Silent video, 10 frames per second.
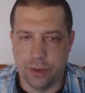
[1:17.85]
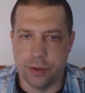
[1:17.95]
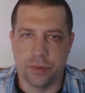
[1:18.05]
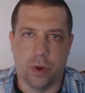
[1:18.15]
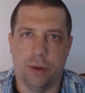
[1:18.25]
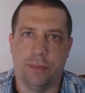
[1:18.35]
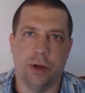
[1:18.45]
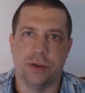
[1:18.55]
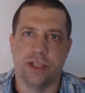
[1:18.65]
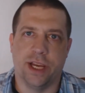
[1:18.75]
there's one
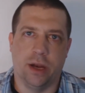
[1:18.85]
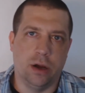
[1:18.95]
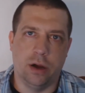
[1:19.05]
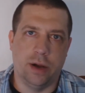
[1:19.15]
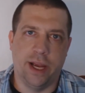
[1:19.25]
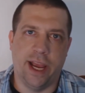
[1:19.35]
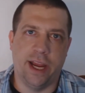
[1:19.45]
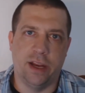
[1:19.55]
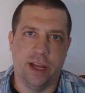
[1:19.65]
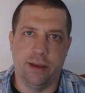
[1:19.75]
post saying, oh, I
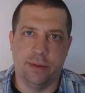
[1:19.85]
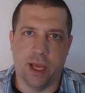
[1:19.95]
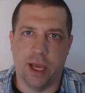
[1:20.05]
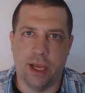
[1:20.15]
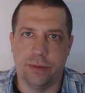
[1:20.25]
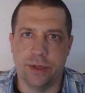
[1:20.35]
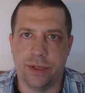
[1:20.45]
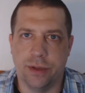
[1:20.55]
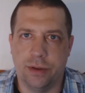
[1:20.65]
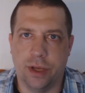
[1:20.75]
hated A.B.A. It
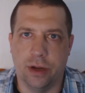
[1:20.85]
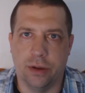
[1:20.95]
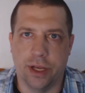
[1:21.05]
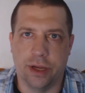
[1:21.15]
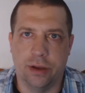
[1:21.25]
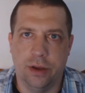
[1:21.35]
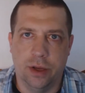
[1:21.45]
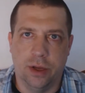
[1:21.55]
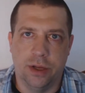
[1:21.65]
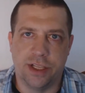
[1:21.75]
was, like
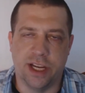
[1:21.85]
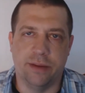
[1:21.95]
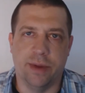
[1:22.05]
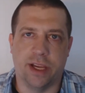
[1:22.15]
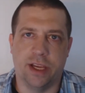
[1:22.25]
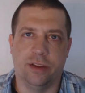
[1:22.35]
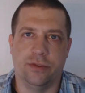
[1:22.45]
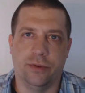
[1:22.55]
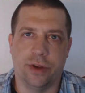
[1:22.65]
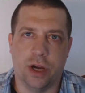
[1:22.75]
sending my
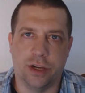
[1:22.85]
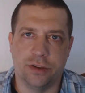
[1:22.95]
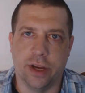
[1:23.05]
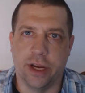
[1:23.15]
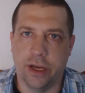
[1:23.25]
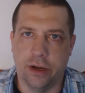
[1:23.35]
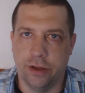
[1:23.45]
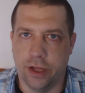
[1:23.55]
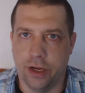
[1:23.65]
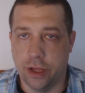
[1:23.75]
kid through dog training.
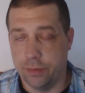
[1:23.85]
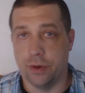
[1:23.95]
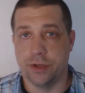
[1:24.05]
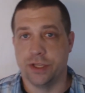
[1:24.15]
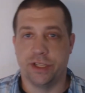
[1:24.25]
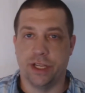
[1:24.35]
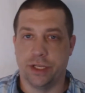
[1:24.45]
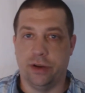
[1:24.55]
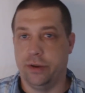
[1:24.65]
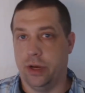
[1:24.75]
And then another person
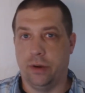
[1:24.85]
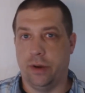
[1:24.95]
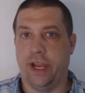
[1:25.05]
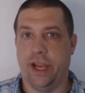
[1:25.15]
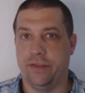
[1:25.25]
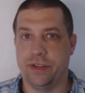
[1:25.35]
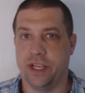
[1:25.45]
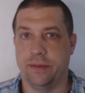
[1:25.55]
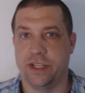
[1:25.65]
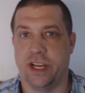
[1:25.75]
says, oh, no, I had the
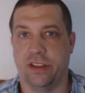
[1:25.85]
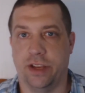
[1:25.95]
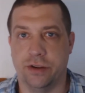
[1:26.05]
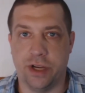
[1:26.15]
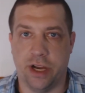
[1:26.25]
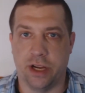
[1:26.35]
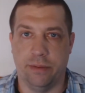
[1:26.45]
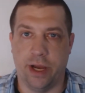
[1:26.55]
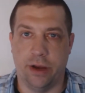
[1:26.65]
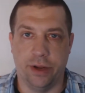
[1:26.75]
same exact thing you're
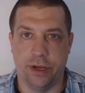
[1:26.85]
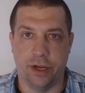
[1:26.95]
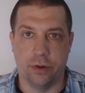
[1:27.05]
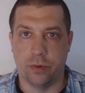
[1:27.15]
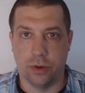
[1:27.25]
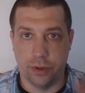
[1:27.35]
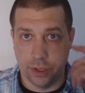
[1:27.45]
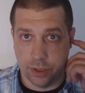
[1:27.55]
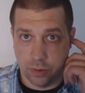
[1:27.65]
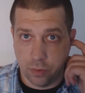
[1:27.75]
talking about. And it did a
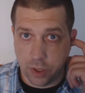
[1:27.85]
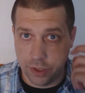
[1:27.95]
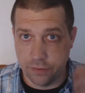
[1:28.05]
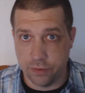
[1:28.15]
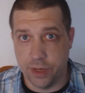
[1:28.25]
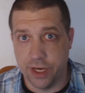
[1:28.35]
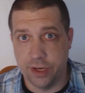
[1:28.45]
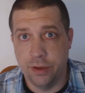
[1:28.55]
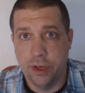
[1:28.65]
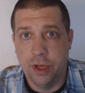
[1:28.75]
world of wonder for
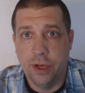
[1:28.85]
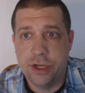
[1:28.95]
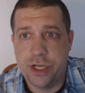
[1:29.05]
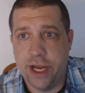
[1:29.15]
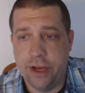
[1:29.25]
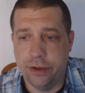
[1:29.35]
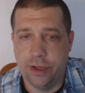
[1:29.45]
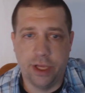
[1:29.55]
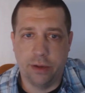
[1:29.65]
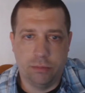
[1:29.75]
my
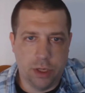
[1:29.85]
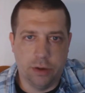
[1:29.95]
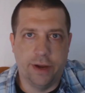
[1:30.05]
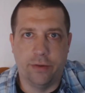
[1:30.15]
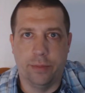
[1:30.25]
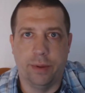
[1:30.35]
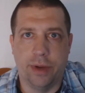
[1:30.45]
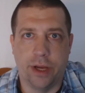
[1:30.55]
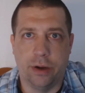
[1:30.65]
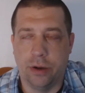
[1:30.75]
child. And they, never
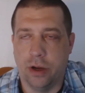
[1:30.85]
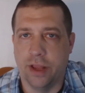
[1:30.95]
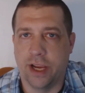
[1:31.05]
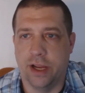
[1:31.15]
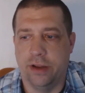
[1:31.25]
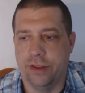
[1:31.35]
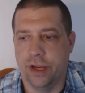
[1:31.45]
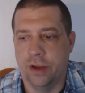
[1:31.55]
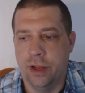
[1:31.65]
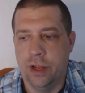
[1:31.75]
been better, all that kind of
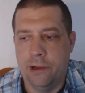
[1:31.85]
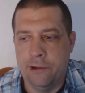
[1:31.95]
thing.